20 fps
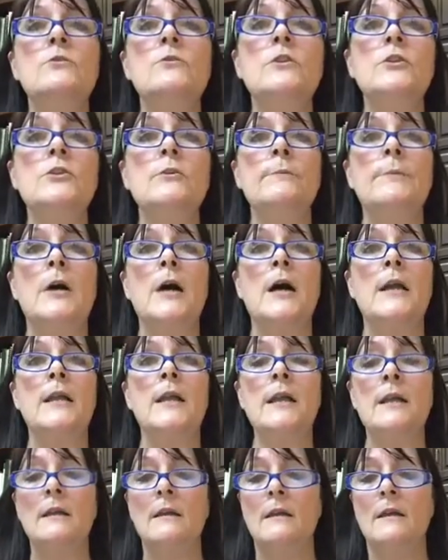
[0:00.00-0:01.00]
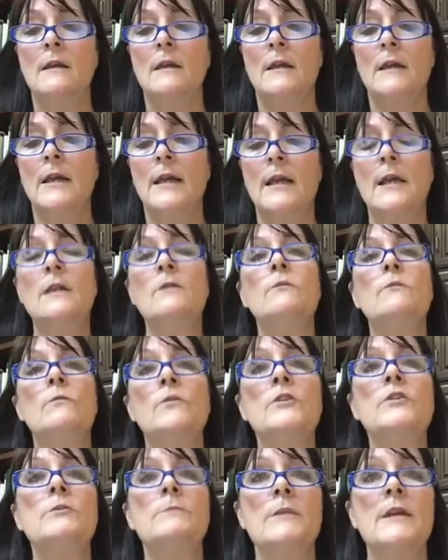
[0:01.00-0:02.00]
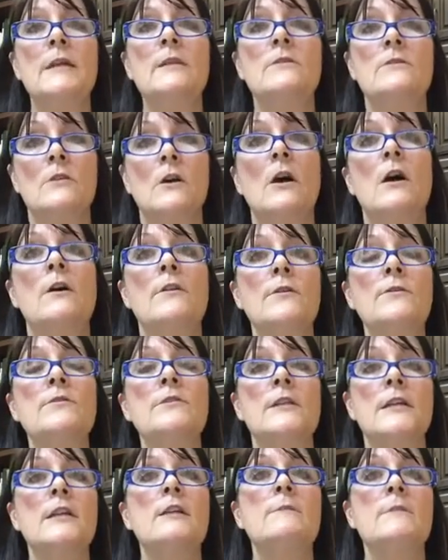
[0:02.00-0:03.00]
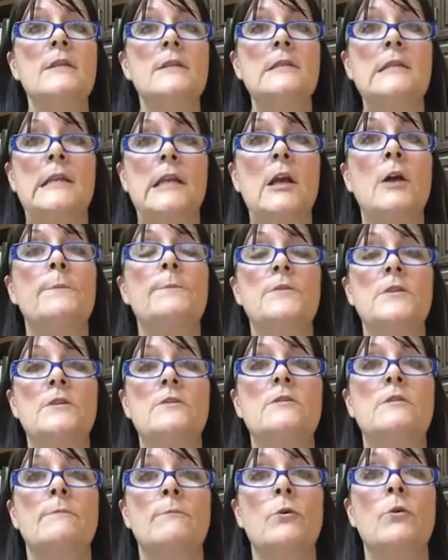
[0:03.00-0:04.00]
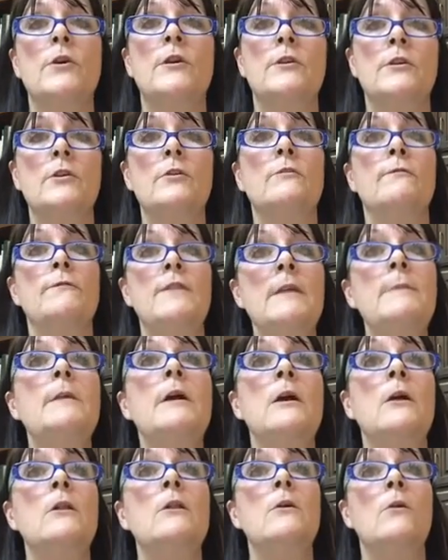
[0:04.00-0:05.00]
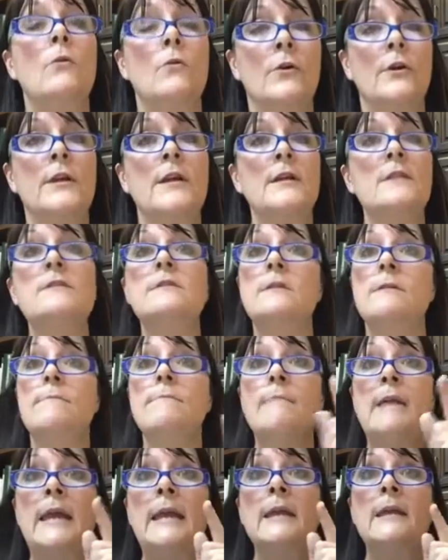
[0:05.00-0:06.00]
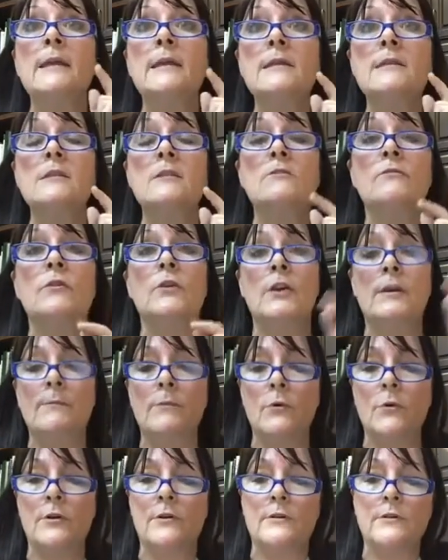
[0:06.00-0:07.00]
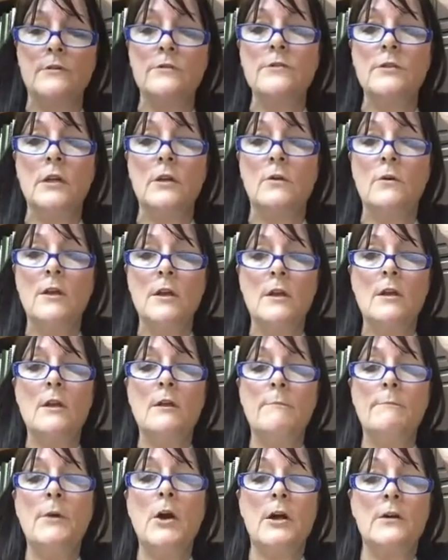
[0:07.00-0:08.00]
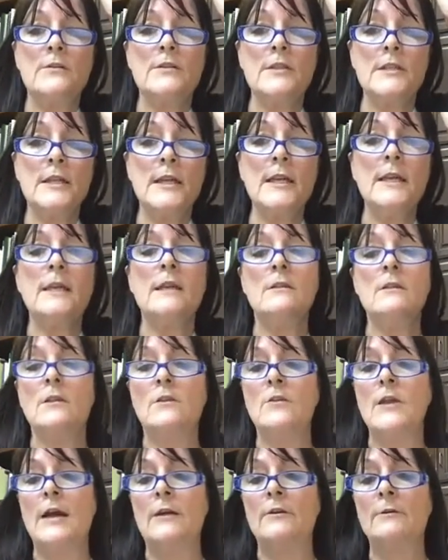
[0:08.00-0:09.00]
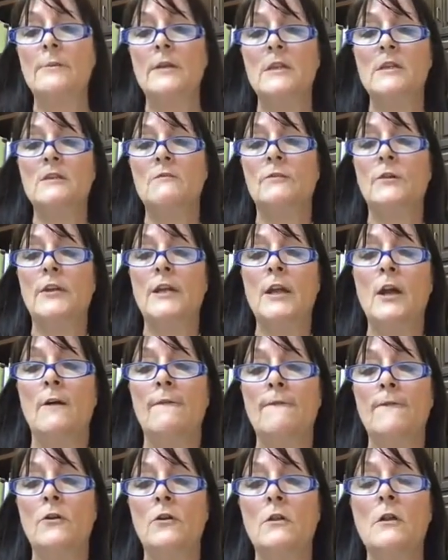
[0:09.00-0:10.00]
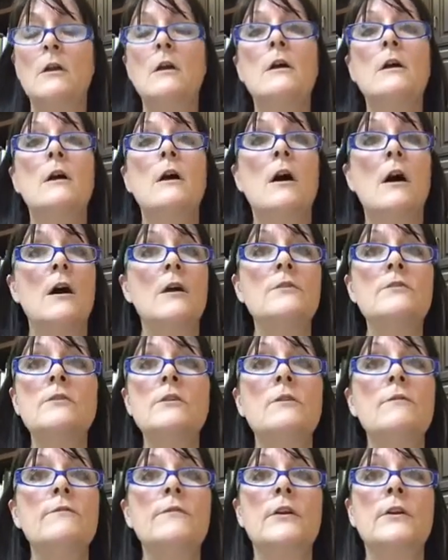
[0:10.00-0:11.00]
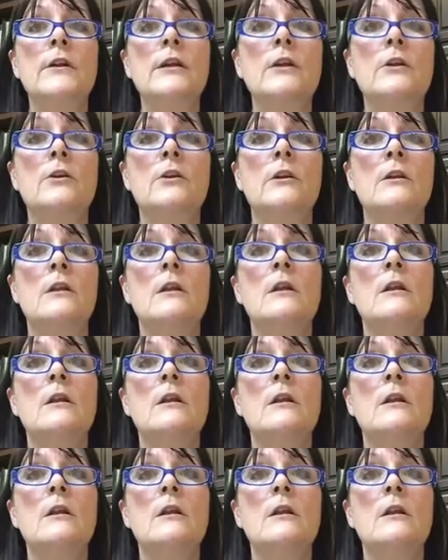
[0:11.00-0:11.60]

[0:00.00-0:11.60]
in your body, and which means all those ligaments that help to support your female organs. Manganese is very important. So parsley in the Thiamine is very helpful. Also very good